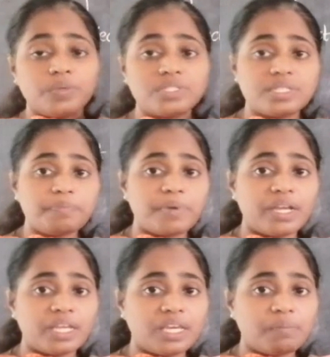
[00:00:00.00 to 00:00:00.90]
Which is the
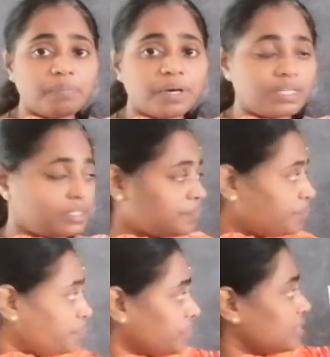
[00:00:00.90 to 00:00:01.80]
predicate part?
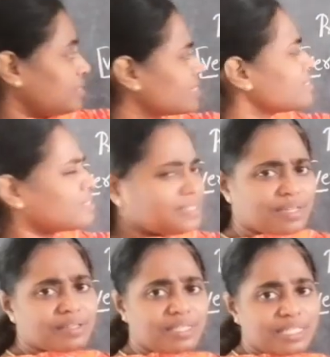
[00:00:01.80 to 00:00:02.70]

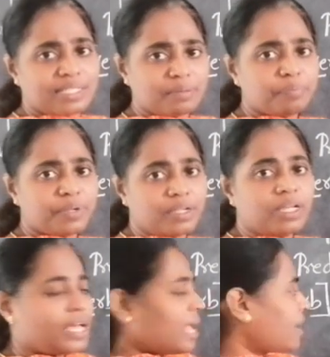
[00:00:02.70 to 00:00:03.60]
Just
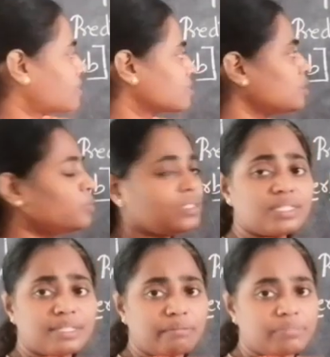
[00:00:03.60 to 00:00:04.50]
simple. Exclude
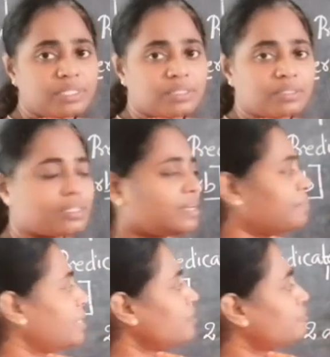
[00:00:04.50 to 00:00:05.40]
the subject.
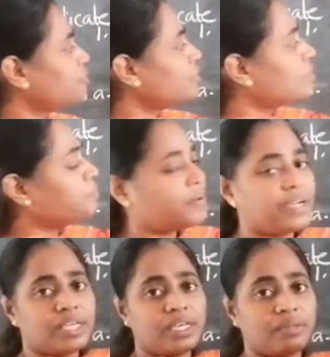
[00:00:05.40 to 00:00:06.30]
Remaining full
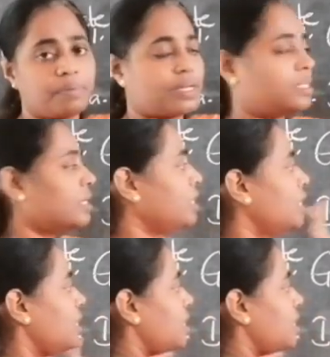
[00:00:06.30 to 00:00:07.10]
predicate part.